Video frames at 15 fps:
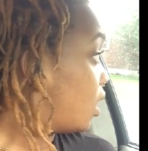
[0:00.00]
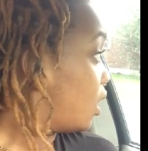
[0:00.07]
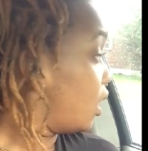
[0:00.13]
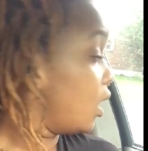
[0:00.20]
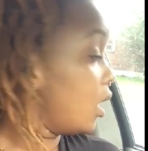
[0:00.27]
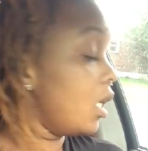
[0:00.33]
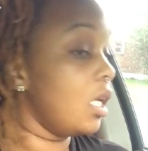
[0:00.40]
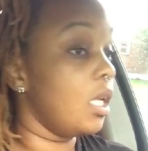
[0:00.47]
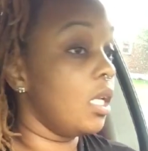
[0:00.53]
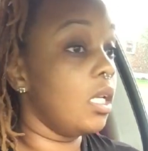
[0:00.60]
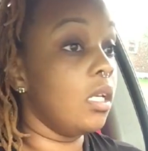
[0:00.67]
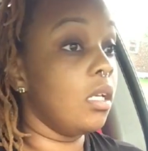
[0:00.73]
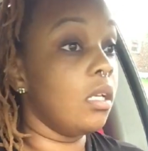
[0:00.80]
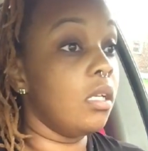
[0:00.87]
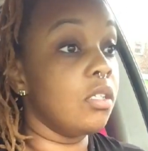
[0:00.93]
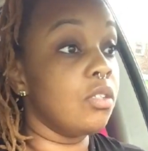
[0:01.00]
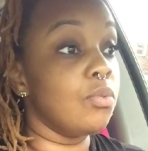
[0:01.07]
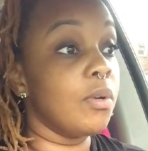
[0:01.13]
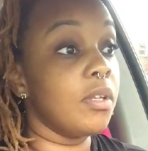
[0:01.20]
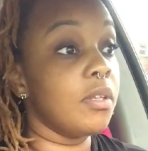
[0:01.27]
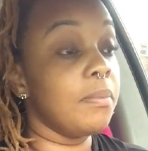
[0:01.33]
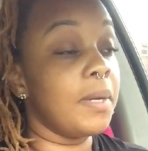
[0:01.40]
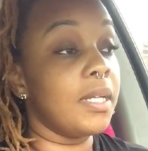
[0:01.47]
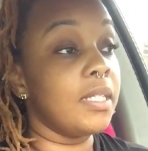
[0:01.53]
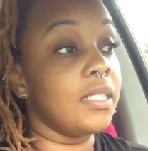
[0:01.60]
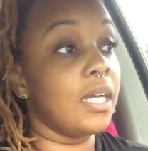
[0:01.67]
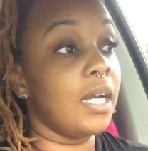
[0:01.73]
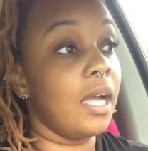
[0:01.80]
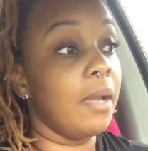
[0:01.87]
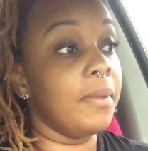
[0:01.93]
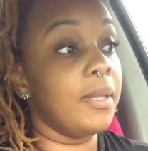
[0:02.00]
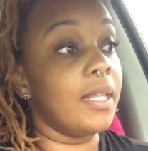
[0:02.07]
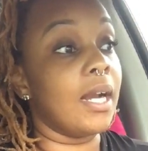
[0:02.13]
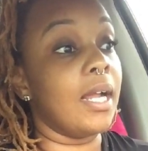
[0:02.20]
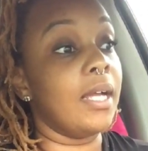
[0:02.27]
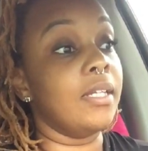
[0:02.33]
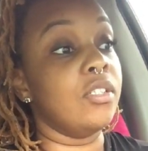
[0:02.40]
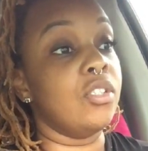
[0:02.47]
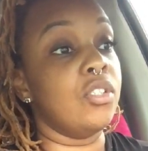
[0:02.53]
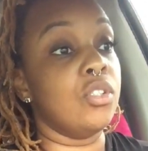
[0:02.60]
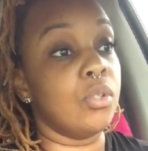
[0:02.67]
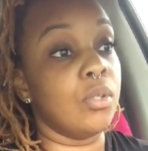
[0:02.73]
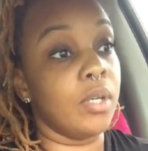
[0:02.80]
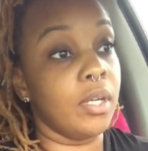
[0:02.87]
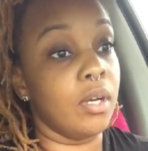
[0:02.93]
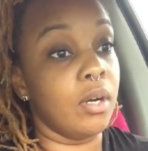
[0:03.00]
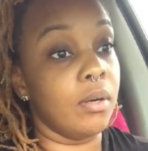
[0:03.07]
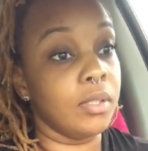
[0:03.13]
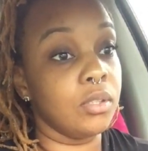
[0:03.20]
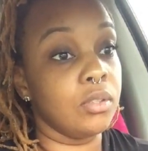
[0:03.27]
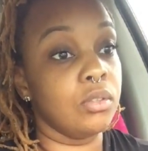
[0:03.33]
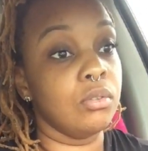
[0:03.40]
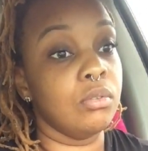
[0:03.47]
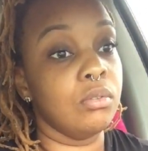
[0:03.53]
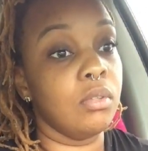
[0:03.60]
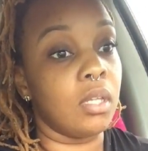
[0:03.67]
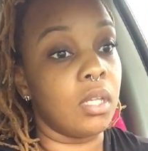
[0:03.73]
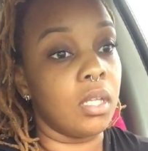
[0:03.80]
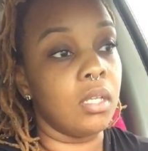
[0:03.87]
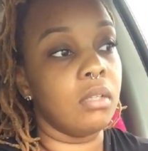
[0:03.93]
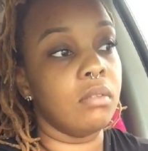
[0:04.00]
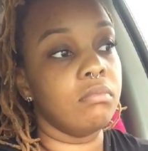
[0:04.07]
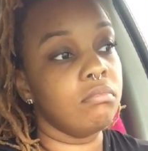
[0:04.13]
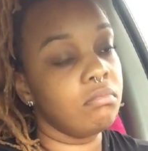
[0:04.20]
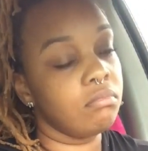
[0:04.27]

and it's worth my time and that I enjoy going to, then